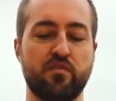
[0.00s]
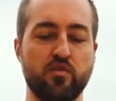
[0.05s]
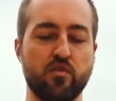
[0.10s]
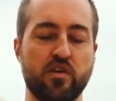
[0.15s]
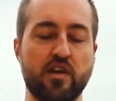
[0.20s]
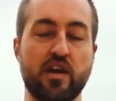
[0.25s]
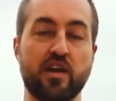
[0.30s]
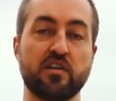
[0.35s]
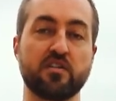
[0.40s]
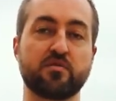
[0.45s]
you are
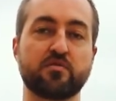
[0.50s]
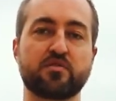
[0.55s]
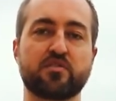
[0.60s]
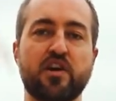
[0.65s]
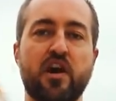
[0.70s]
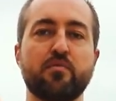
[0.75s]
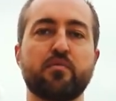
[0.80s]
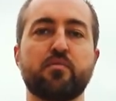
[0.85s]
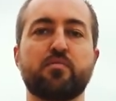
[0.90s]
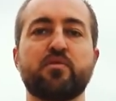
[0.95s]
not yet a
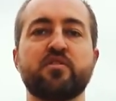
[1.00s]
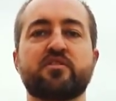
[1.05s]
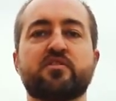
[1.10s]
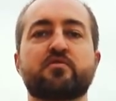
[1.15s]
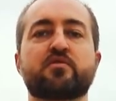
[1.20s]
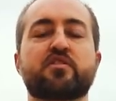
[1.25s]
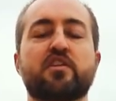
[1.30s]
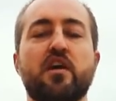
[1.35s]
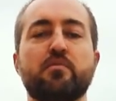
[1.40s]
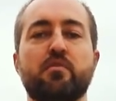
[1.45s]
subscriber, please
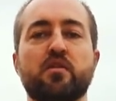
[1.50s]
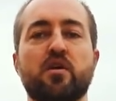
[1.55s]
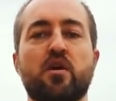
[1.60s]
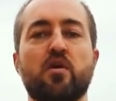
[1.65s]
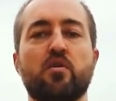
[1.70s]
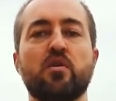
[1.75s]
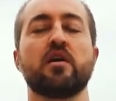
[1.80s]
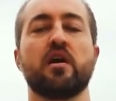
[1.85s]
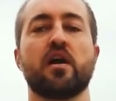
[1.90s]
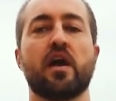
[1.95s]
subscribe below.